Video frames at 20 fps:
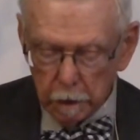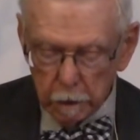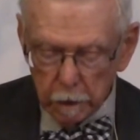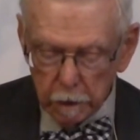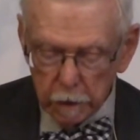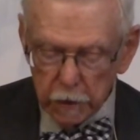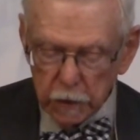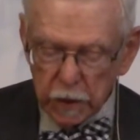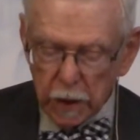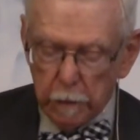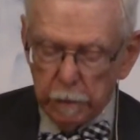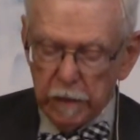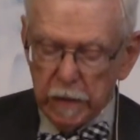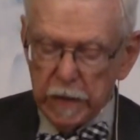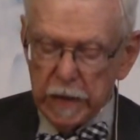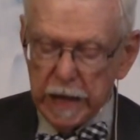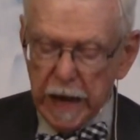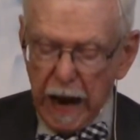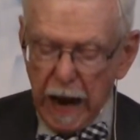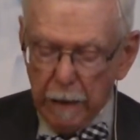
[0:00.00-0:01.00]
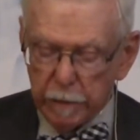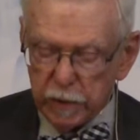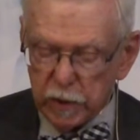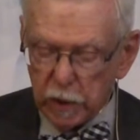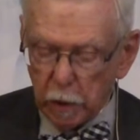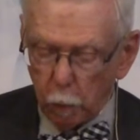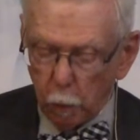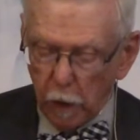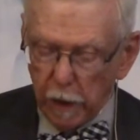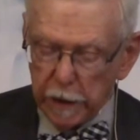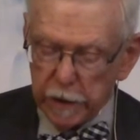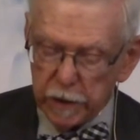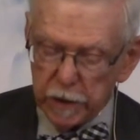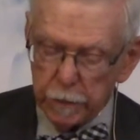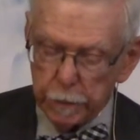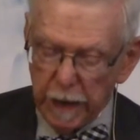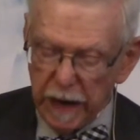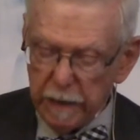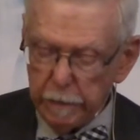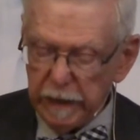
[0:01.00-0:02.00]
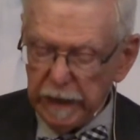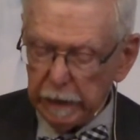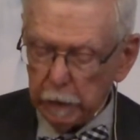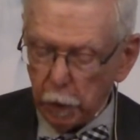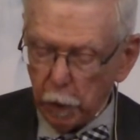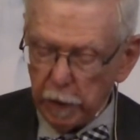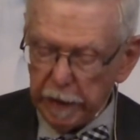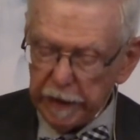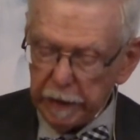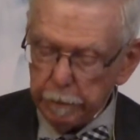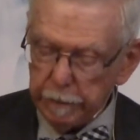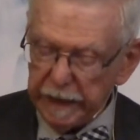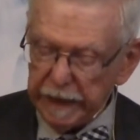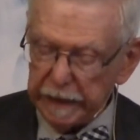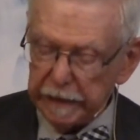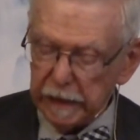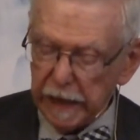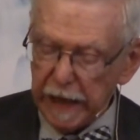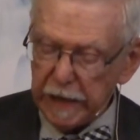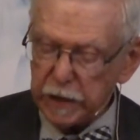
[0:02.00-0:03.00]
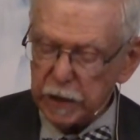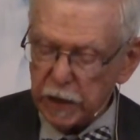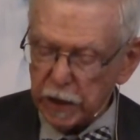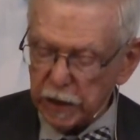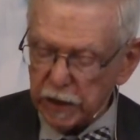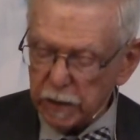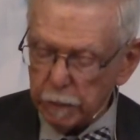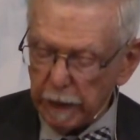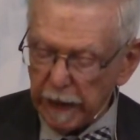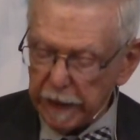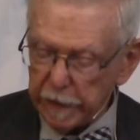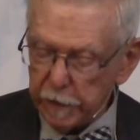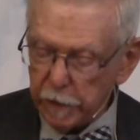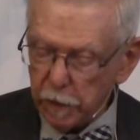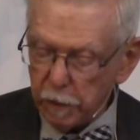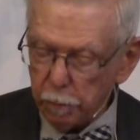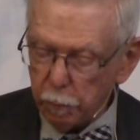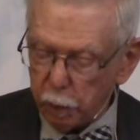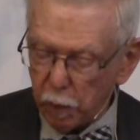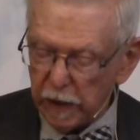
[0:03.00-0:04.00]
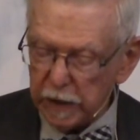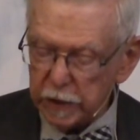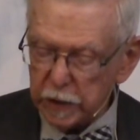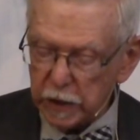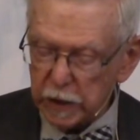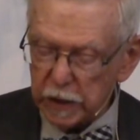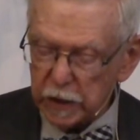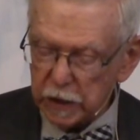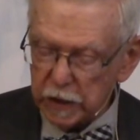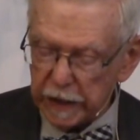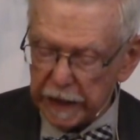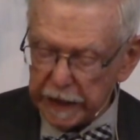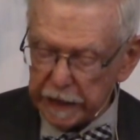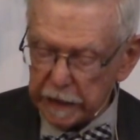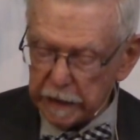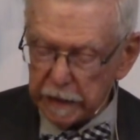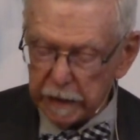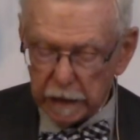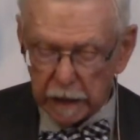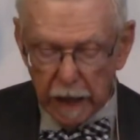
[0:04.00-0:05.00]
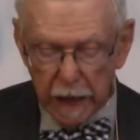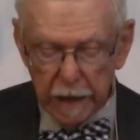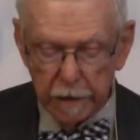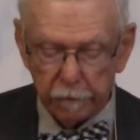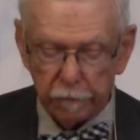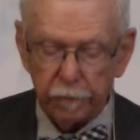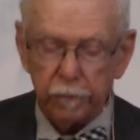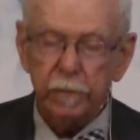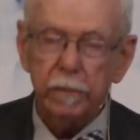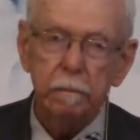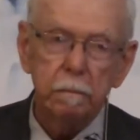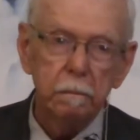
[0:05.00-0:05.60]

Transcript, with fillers: Some of the absent ones may be learning big lessons by their present state in life.